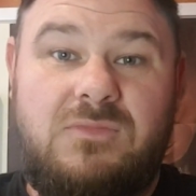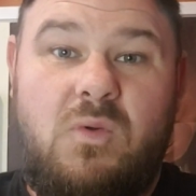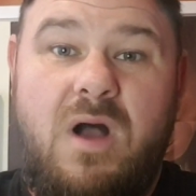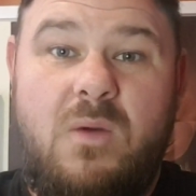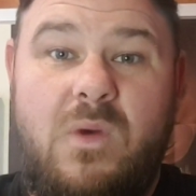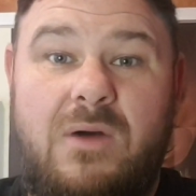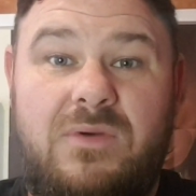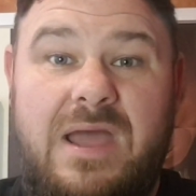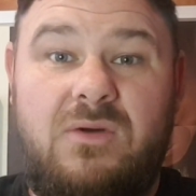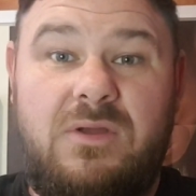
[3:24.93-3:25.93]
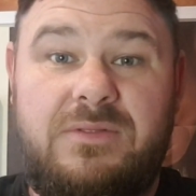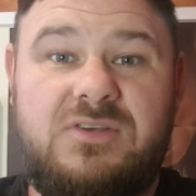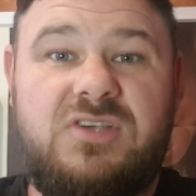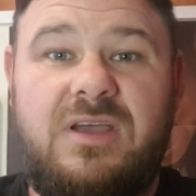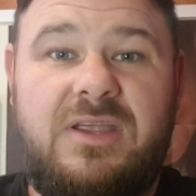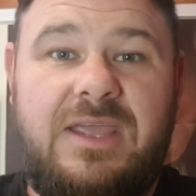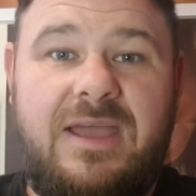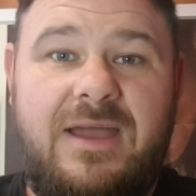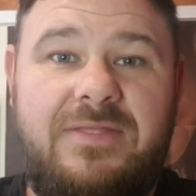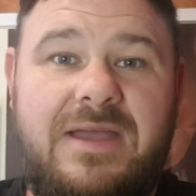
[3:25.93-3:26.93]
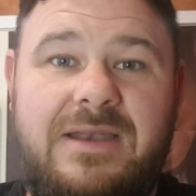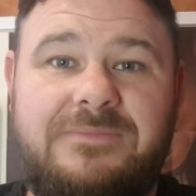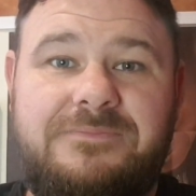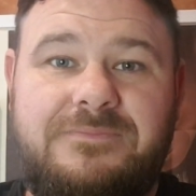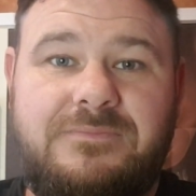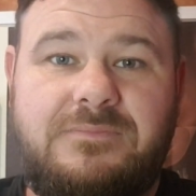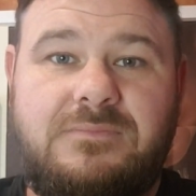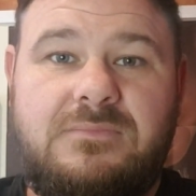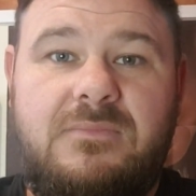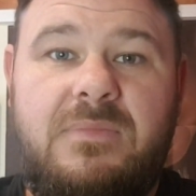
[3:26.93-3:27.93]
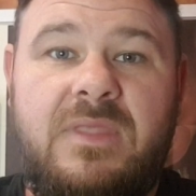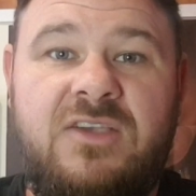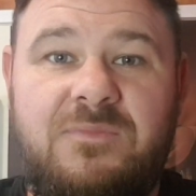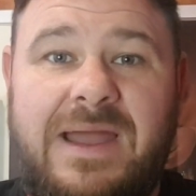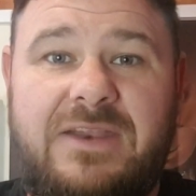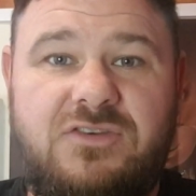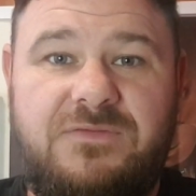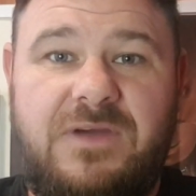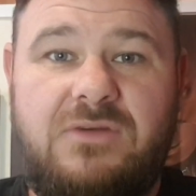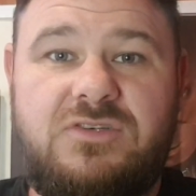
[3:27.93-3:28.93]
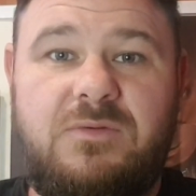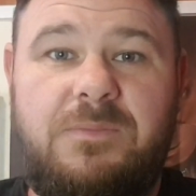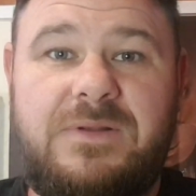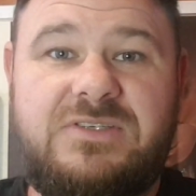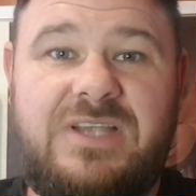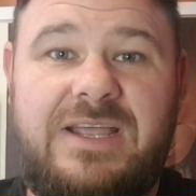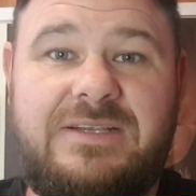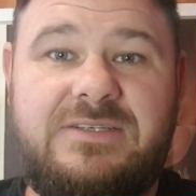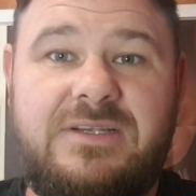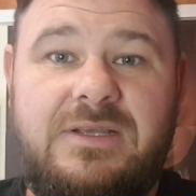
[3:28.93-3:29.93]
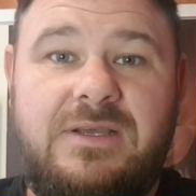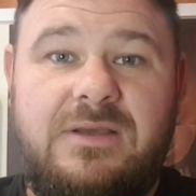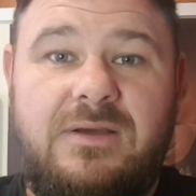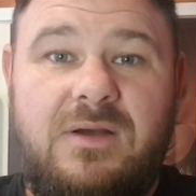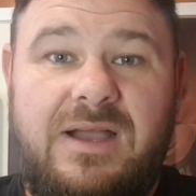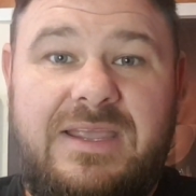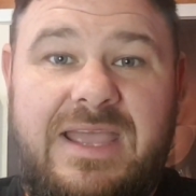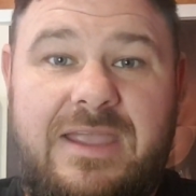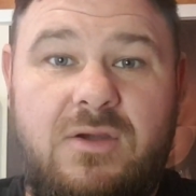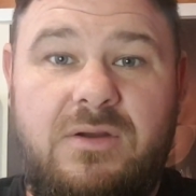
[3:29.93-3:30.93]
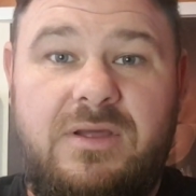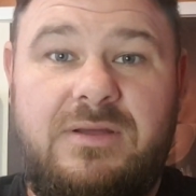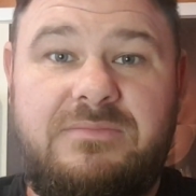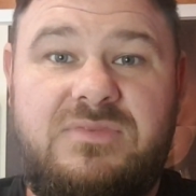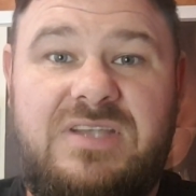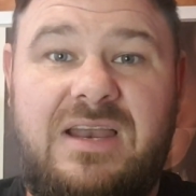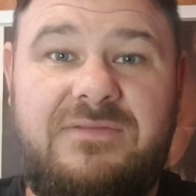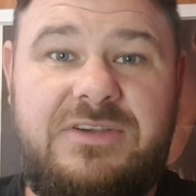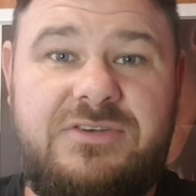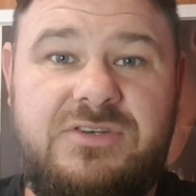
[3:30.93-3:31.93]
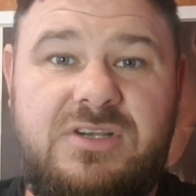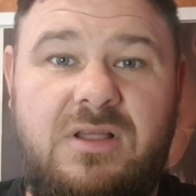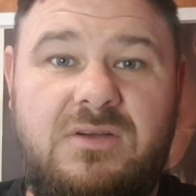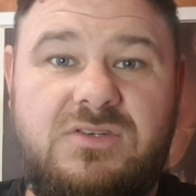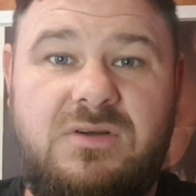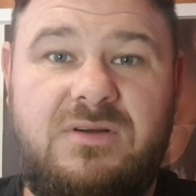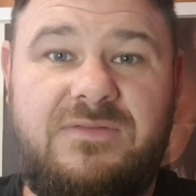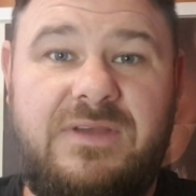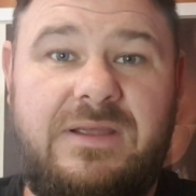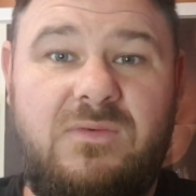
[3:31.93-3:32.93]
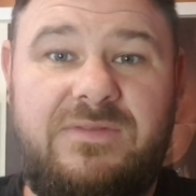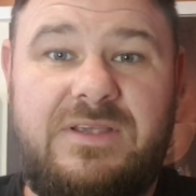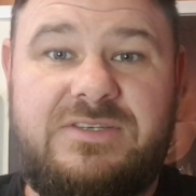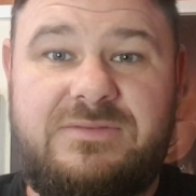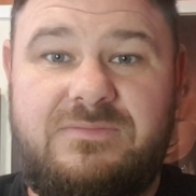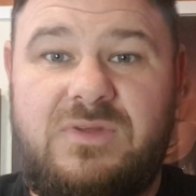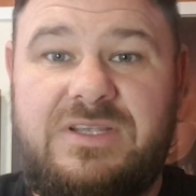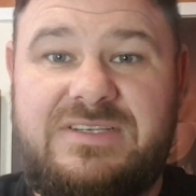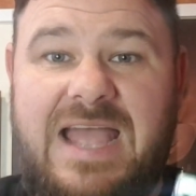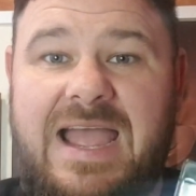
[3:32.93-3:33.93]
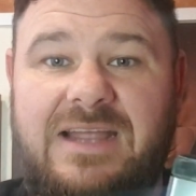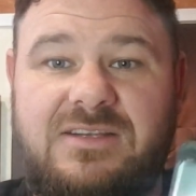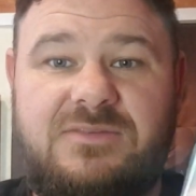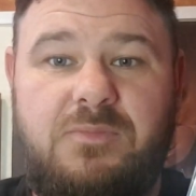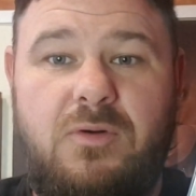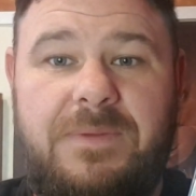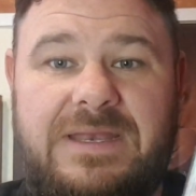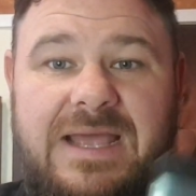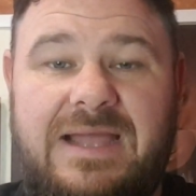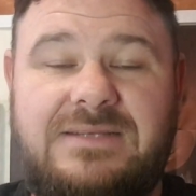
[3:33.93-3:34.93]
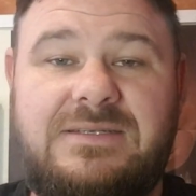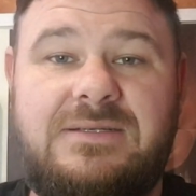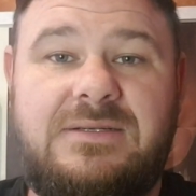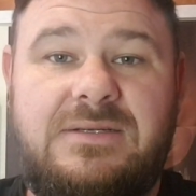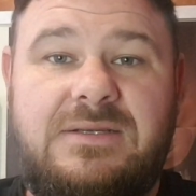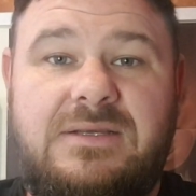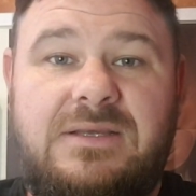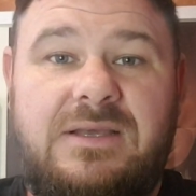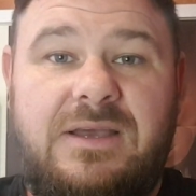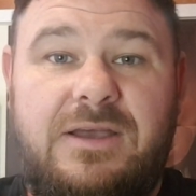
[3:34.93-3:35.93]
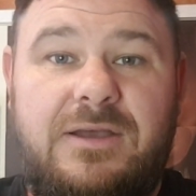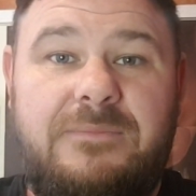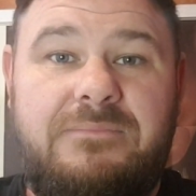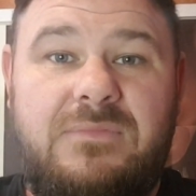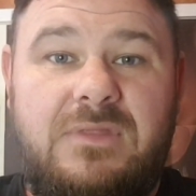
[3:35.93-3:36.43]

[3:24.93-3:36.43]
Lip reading: well known on the circuit, and then his manager phones him up and says, I can get you on a television slot sort of thing with this act, this puppet act. And